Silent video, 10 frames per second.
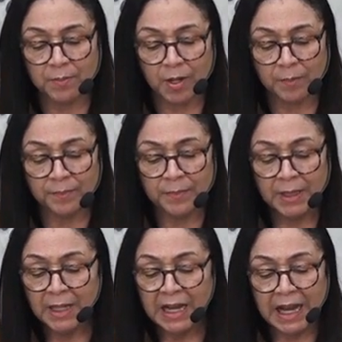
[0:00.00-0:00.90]
mom.
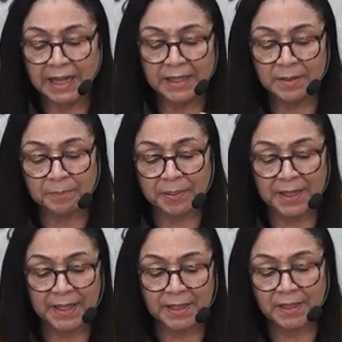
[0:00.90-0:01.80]
I ain't
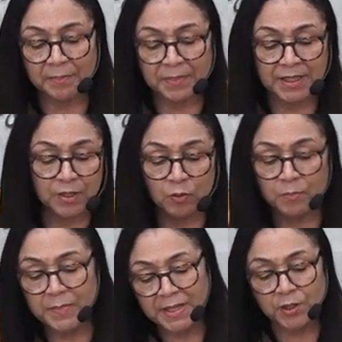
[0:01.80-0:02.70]
playing and being no
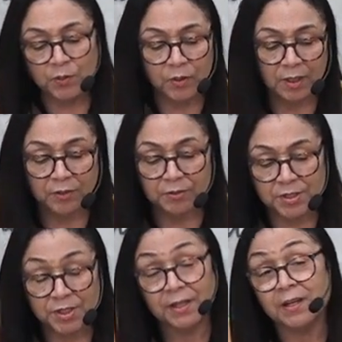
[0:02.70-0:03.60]
mediocre
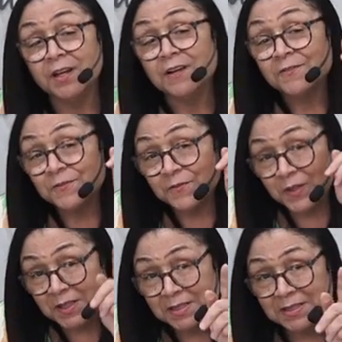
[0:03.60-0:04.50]
Christian.
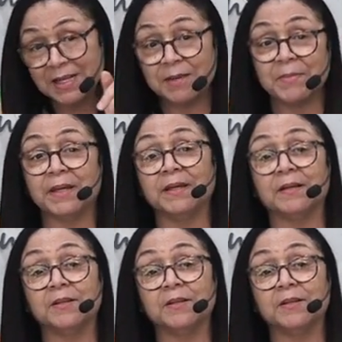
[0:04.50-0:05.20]
First time I hear her